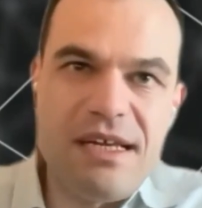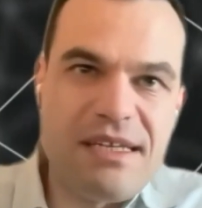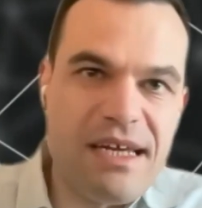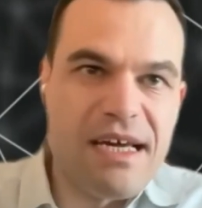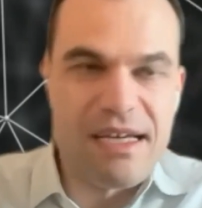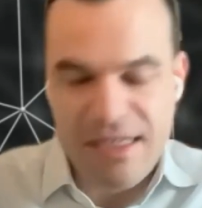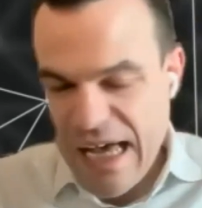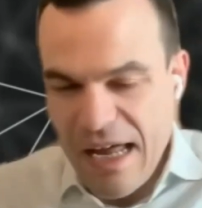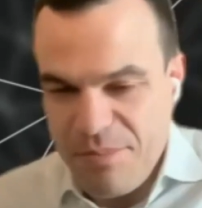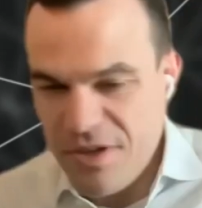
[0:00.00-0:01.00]
that they
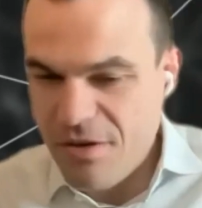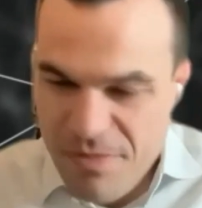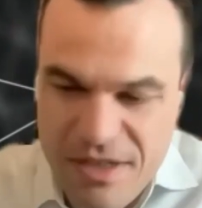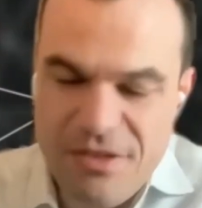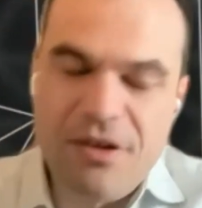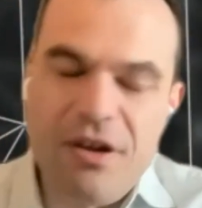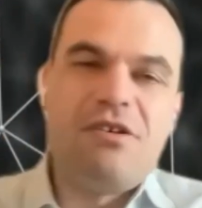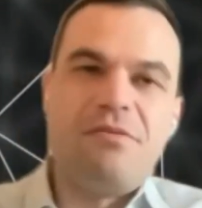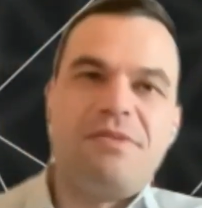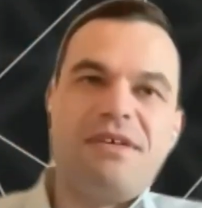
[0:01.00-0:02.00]
can be complete or
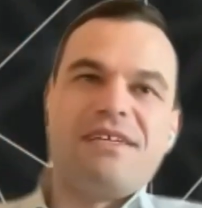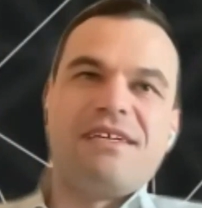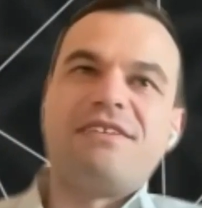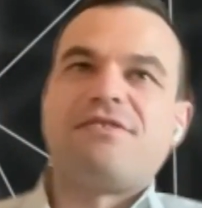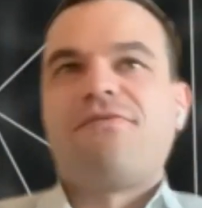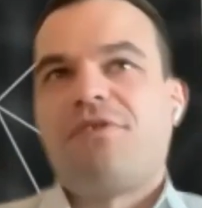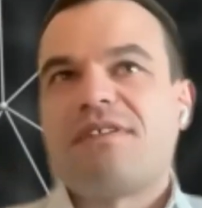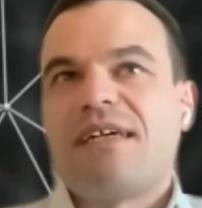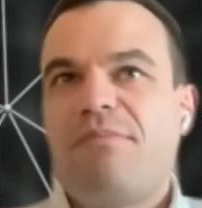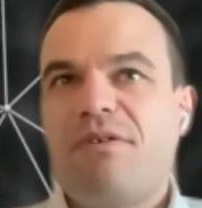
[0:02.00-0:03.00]
non-complete is, for
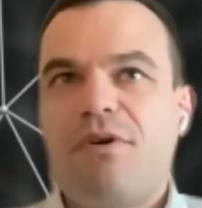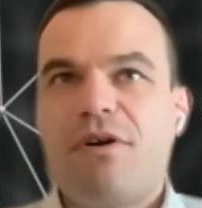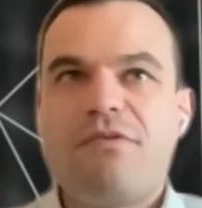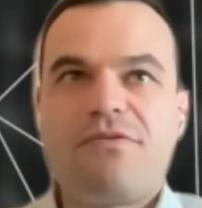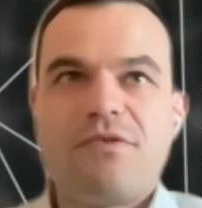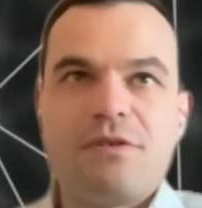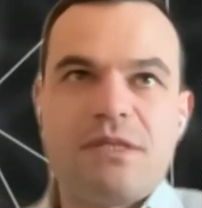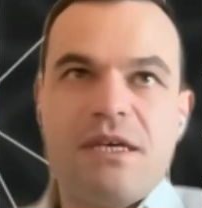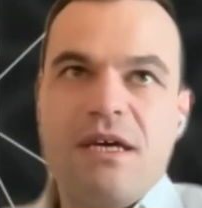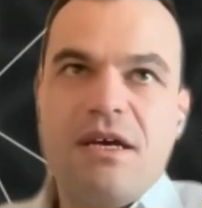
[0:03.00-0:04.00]
example, one of
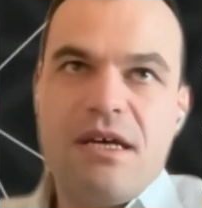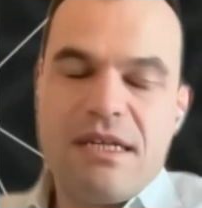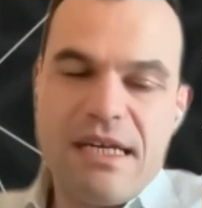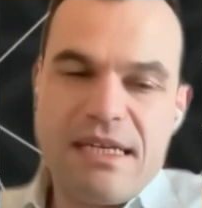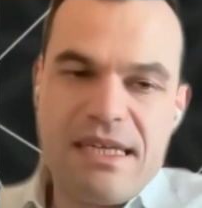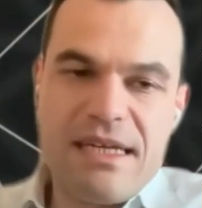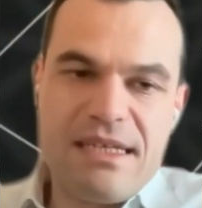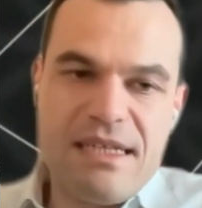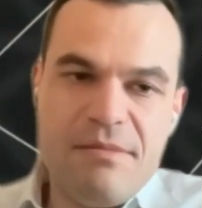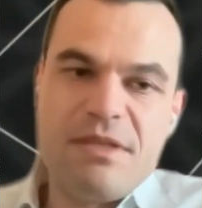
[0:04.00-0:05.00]
those that
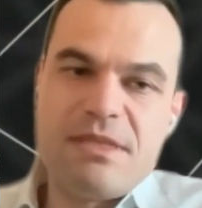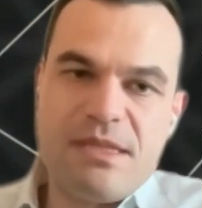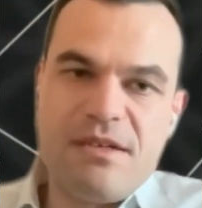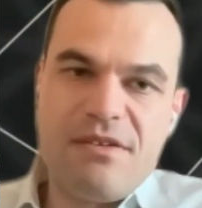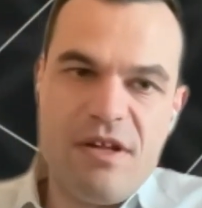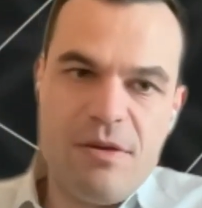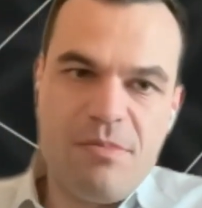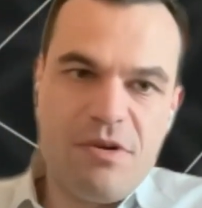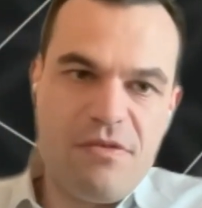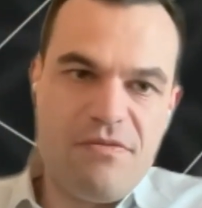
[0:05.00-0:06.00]
limits the
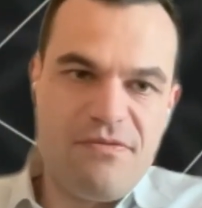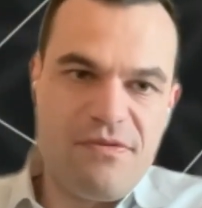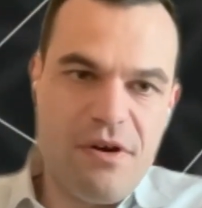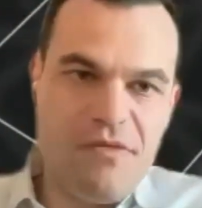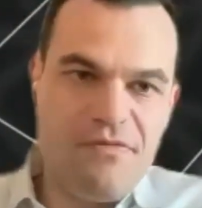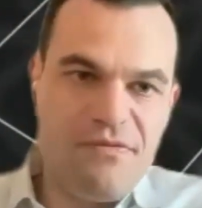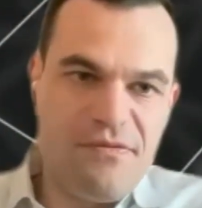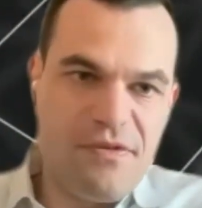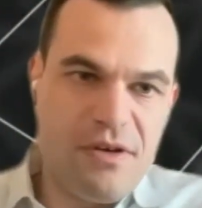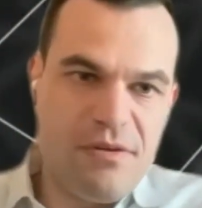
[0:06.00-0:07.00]
development of
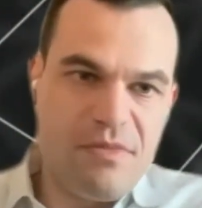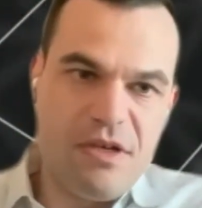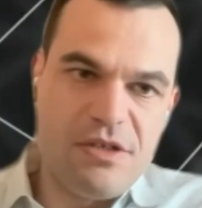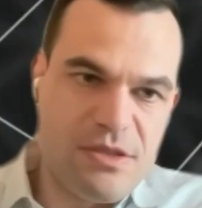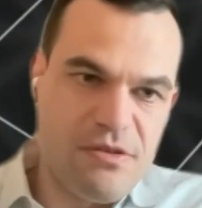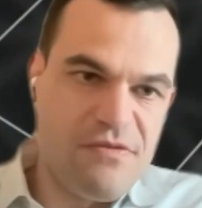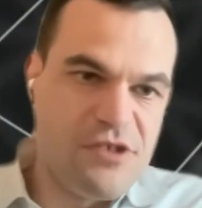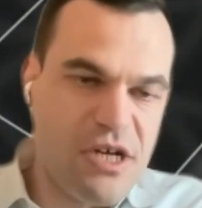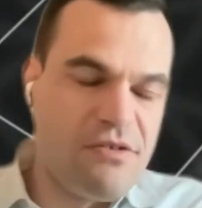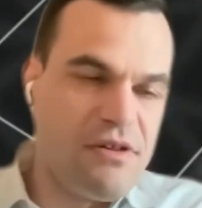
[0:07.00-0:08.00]
a sort of
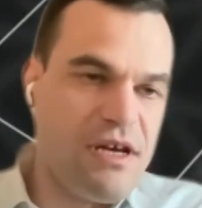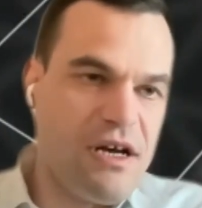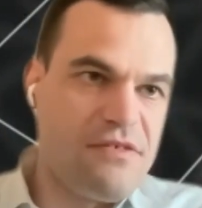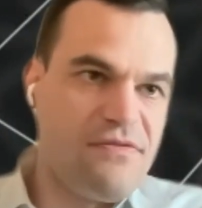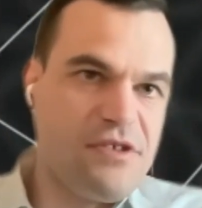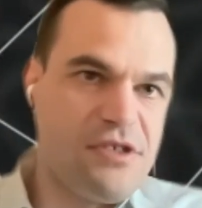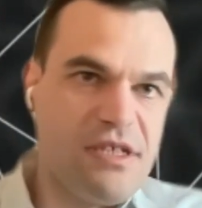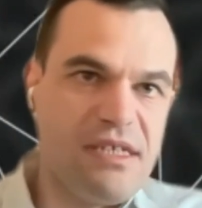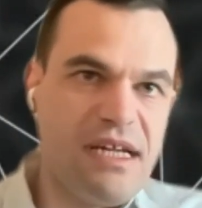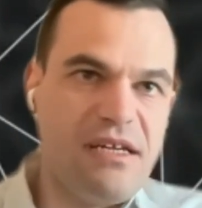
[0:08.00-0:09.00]
general artificial
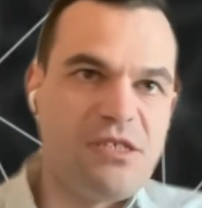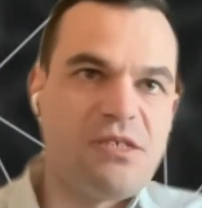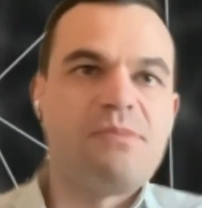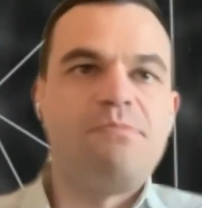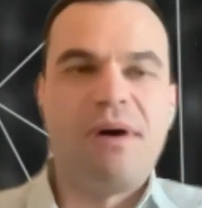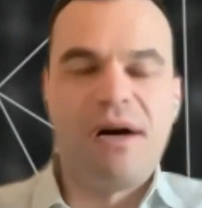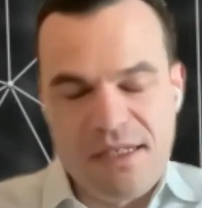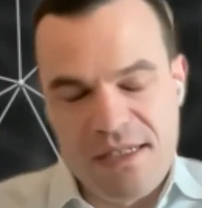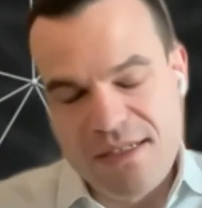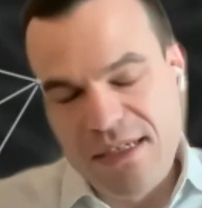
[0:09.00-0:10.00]
intelligence. But
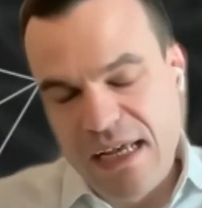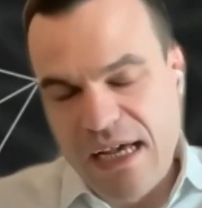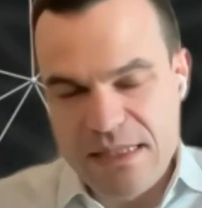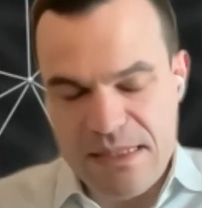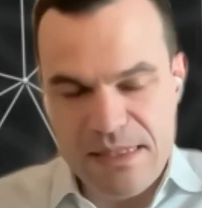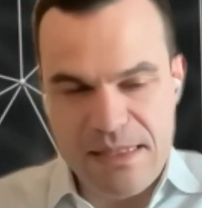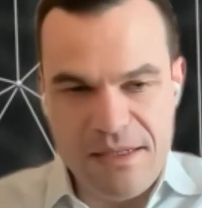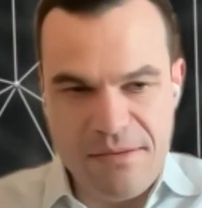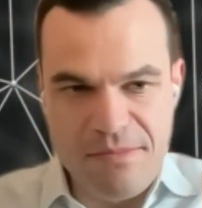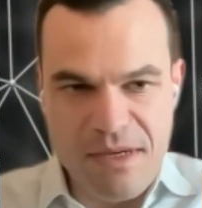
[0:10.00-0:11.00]
as
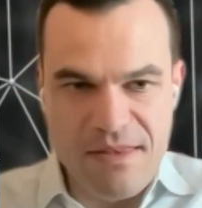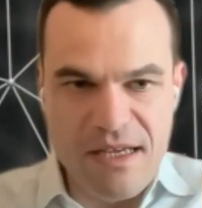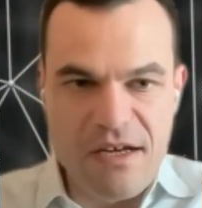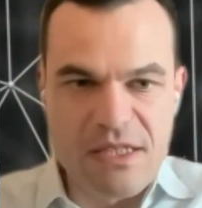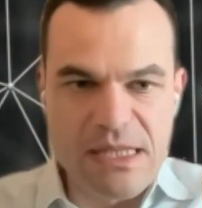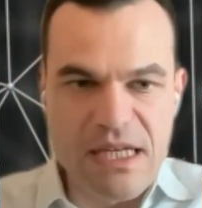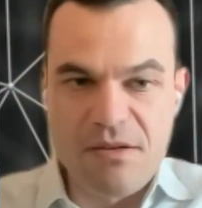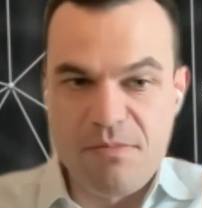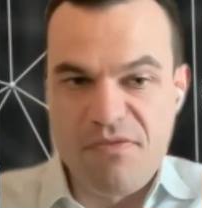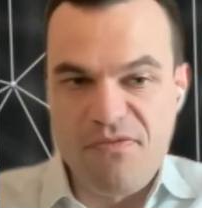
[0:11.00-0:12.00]
I think I
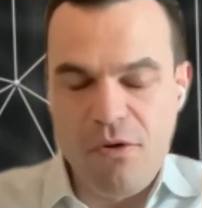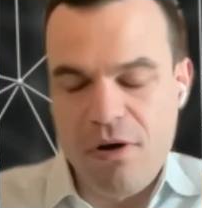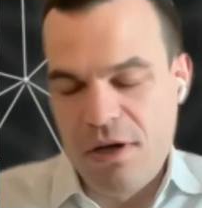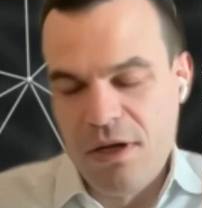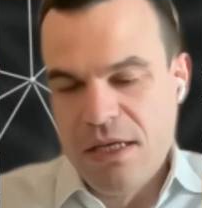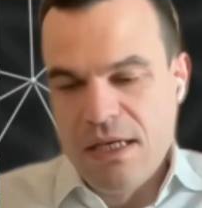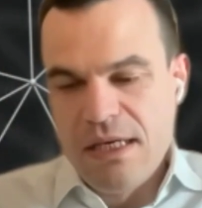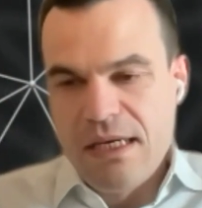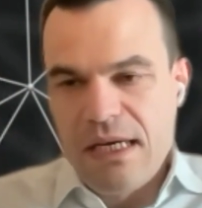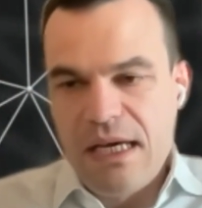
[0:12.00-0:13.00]
stated before,
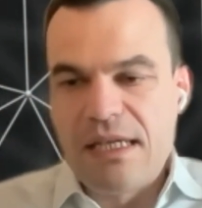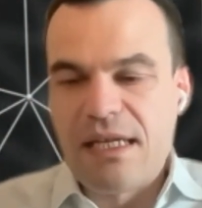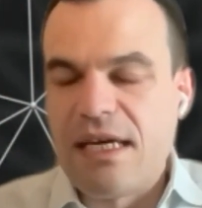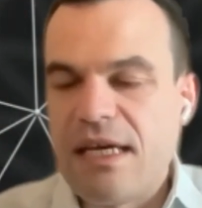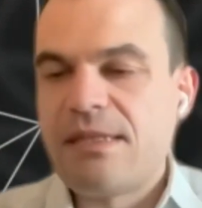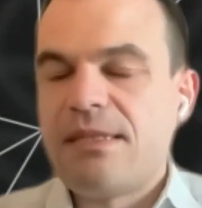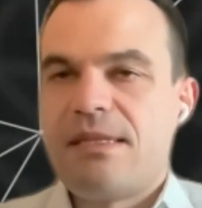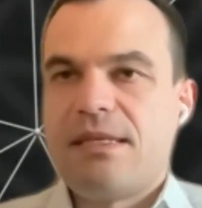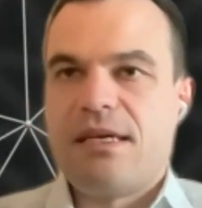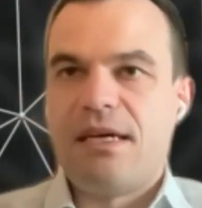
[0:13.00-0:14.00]
it is